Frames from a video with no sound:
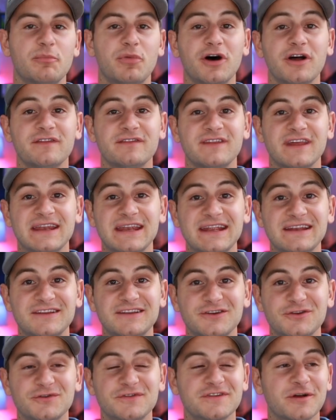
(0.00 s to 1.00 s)
but they need to
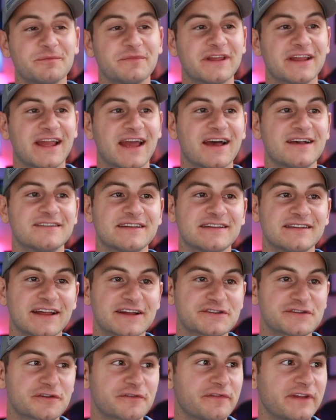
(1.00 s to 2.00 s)
do something as
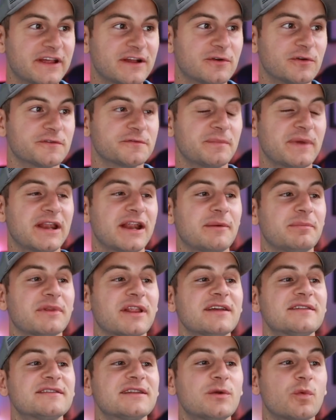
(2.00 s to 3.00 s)
electric vehicles made up
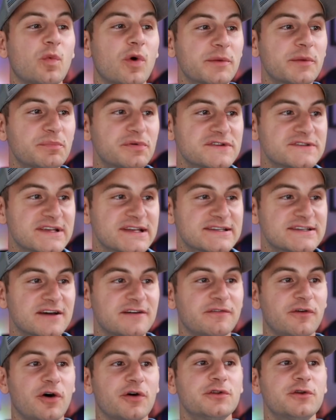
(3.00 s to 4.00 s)
less than 1%
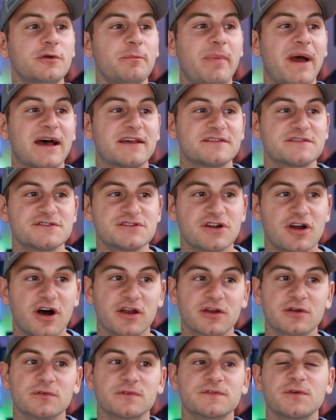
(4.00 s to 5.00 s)
of all new passenger
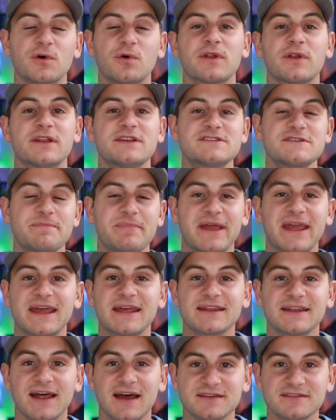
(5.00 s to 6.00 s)
autos sold in
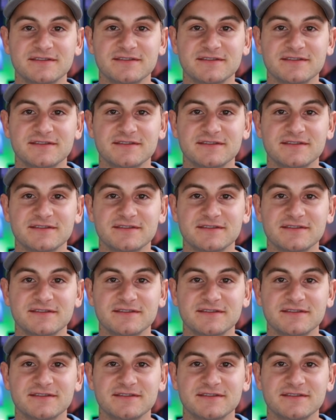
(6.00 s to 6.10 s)
Japan last